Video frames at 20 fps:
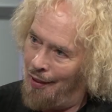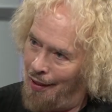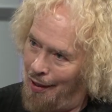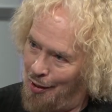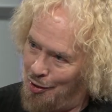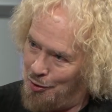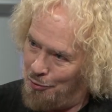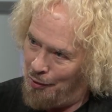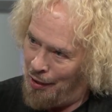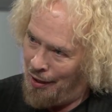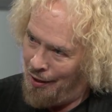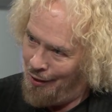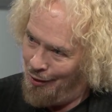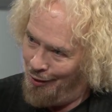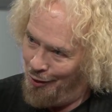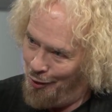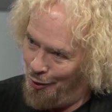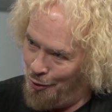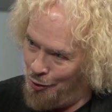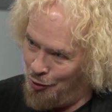Esme,
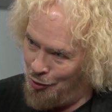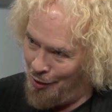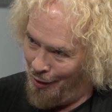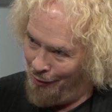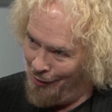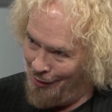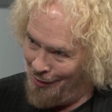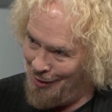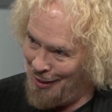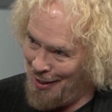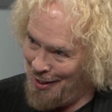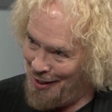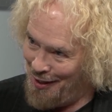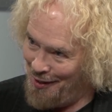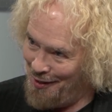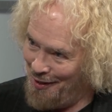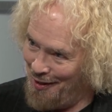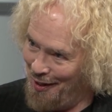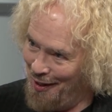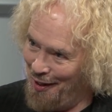who is
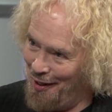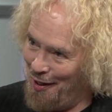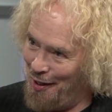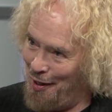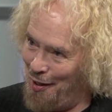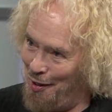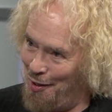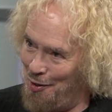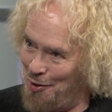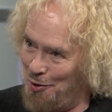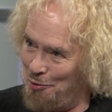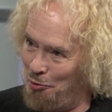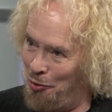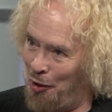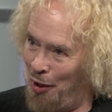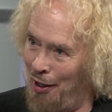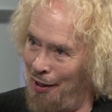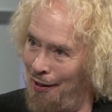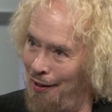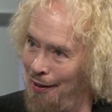17, is playing